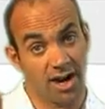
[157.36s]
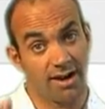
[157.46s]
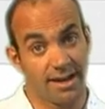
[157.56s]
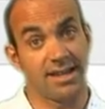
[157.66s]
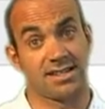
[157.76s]

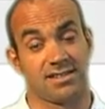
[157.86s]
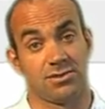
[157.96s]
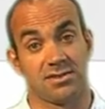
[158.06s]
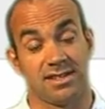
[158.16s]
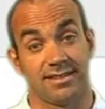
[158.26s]
share links
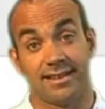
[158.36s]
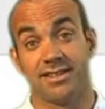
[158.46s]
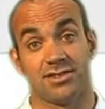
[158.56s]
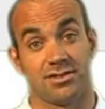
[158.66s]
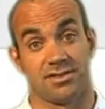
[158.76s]
using
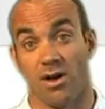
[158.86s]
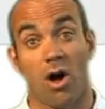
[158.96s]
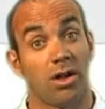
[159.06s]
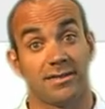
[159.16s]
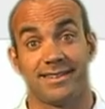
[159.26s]
Delicious
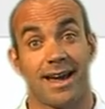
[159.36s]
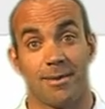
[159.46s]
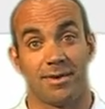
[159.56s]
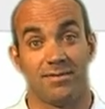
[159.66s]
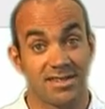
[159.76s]
all the
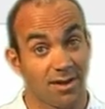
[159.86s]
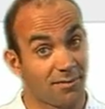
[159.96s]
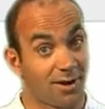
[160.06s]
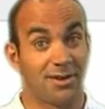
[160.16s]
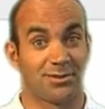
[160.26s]
time, and these are
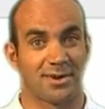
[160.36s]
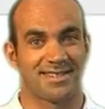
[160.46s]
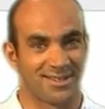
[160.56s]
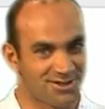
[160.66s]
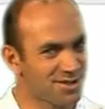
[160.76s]
very interesting.